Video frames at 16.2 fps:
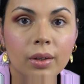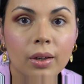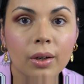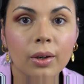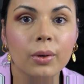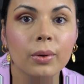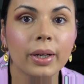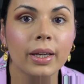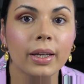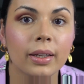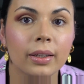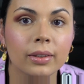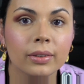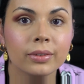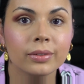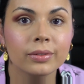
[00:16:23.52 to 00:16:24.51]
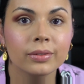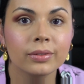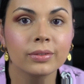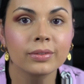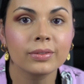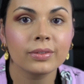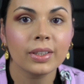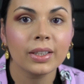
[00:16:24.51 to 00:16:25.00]
Oh, hey.
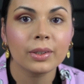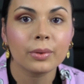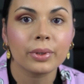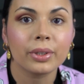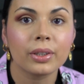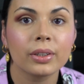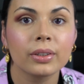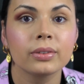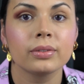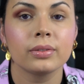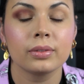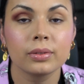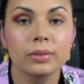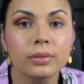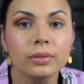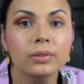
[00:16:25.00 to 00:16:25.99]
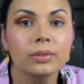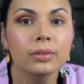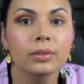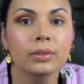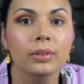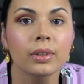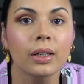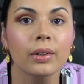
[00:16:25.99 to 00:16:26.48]
There we are.
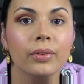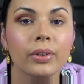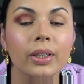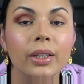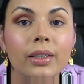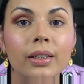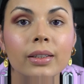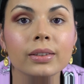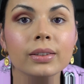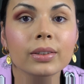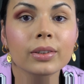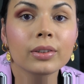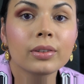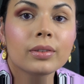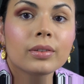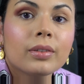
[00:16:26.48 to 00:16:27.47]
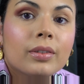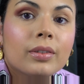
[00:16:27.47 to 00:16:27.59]
I feel like that's a little...